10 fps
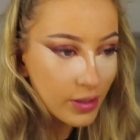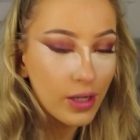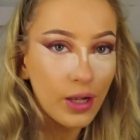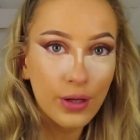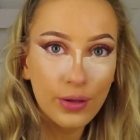
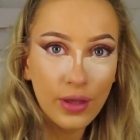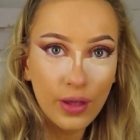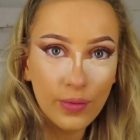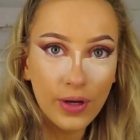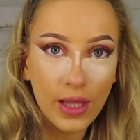don't know if
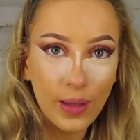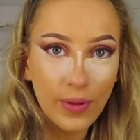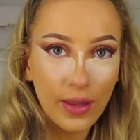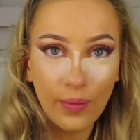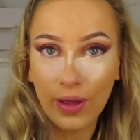you want to keep
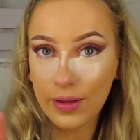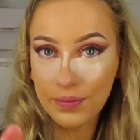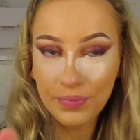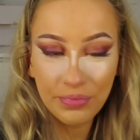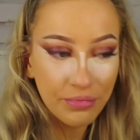it that way.
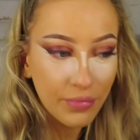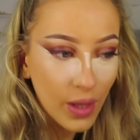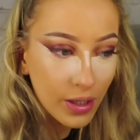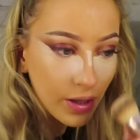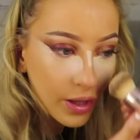
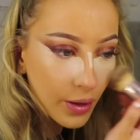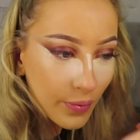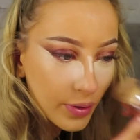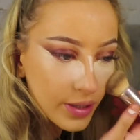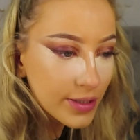
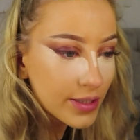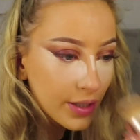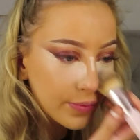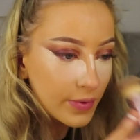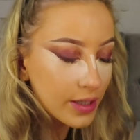I don't
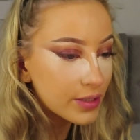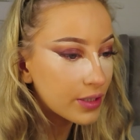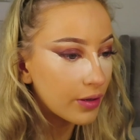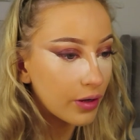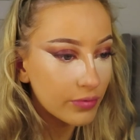know.
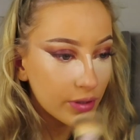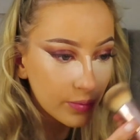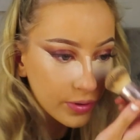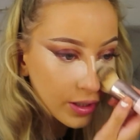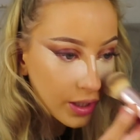I really
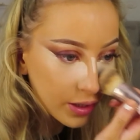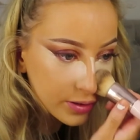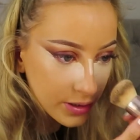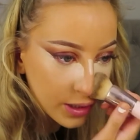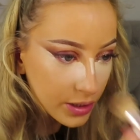want to
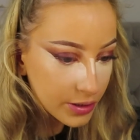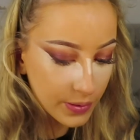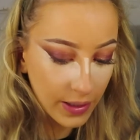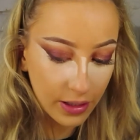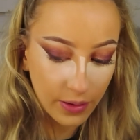start
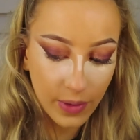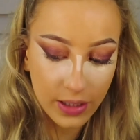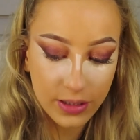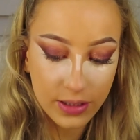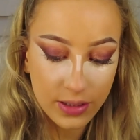doing them
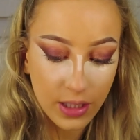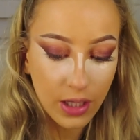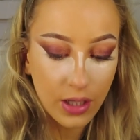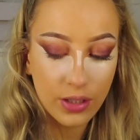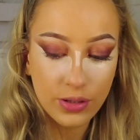and just
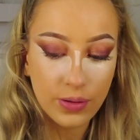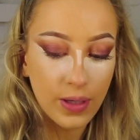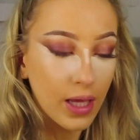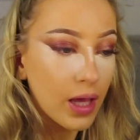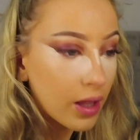
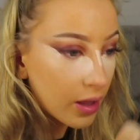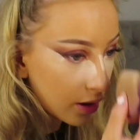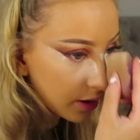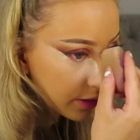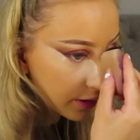doing
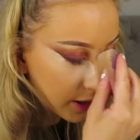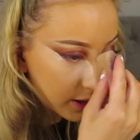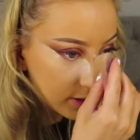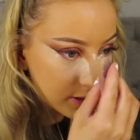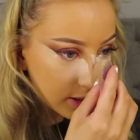
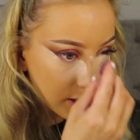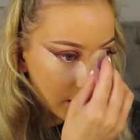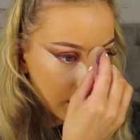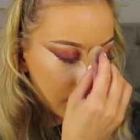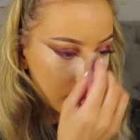things
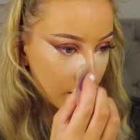that